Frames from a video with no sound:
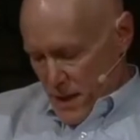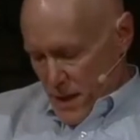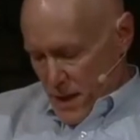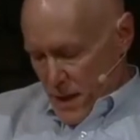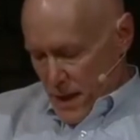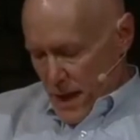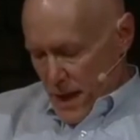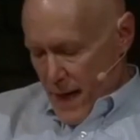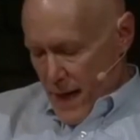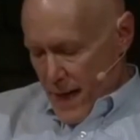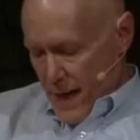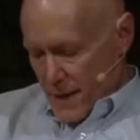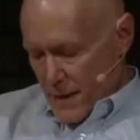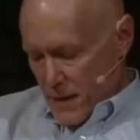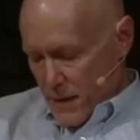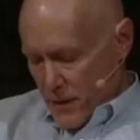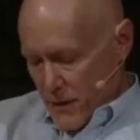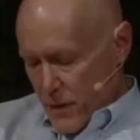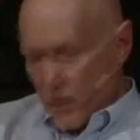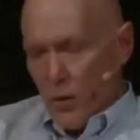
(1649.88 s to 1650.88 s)
And
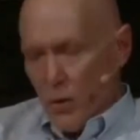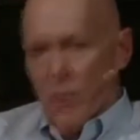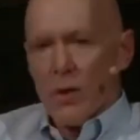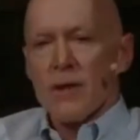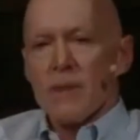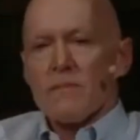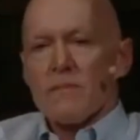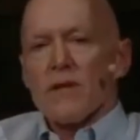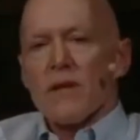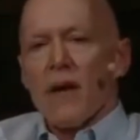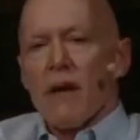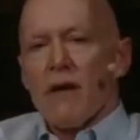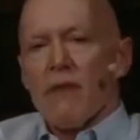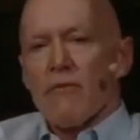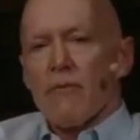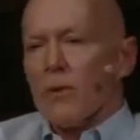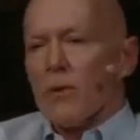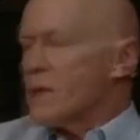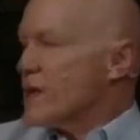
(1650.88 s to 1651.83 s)
the Lord himself would